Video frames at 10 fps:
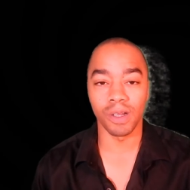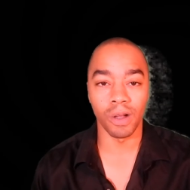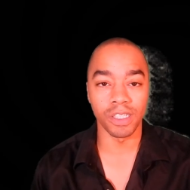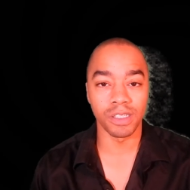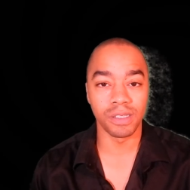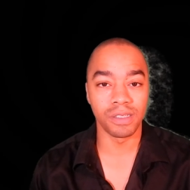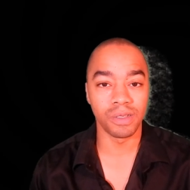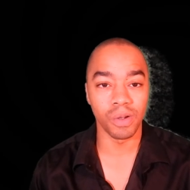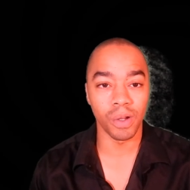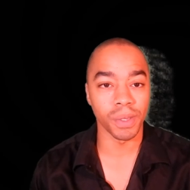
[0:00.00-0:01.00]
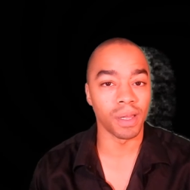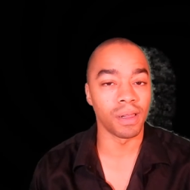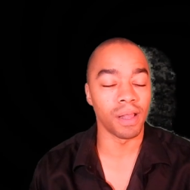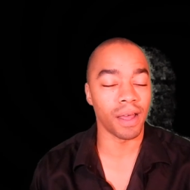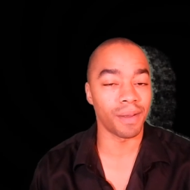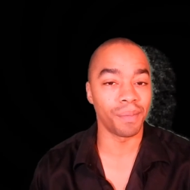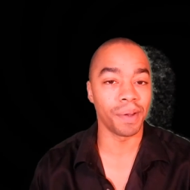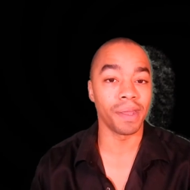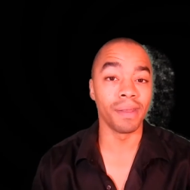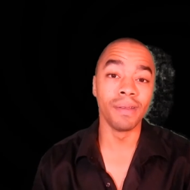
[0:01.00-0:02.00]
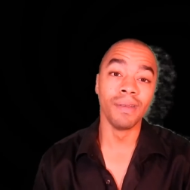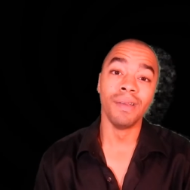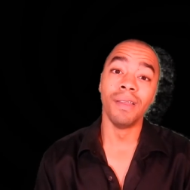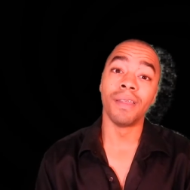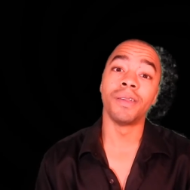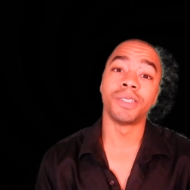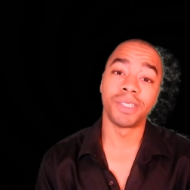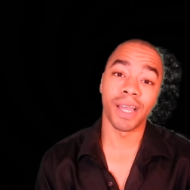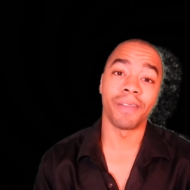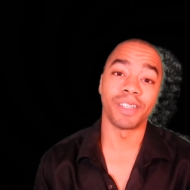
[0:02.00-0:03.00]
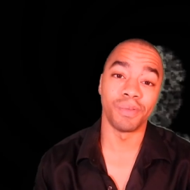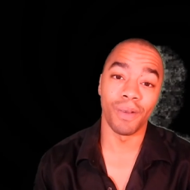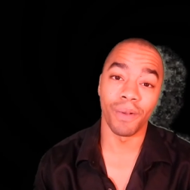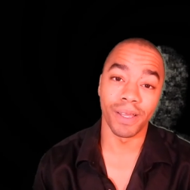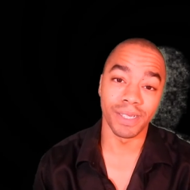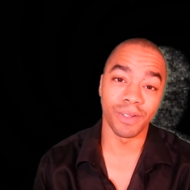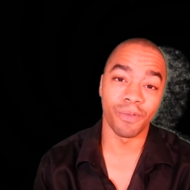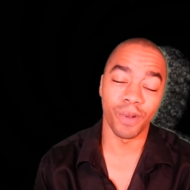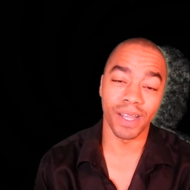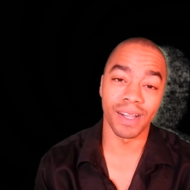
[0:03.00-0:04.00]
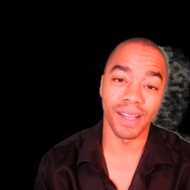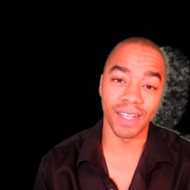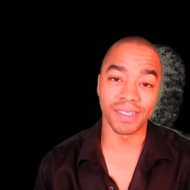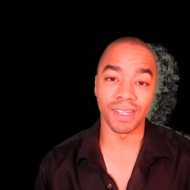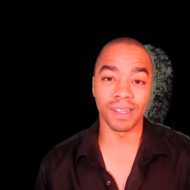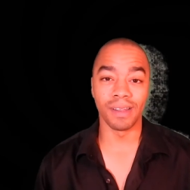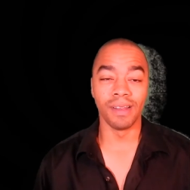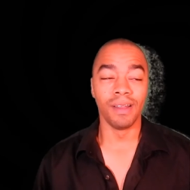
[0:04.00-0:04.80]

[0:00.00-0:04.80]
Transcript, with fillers: and cost studios a lot of money, then you should check out this movie because it's a freaking classic.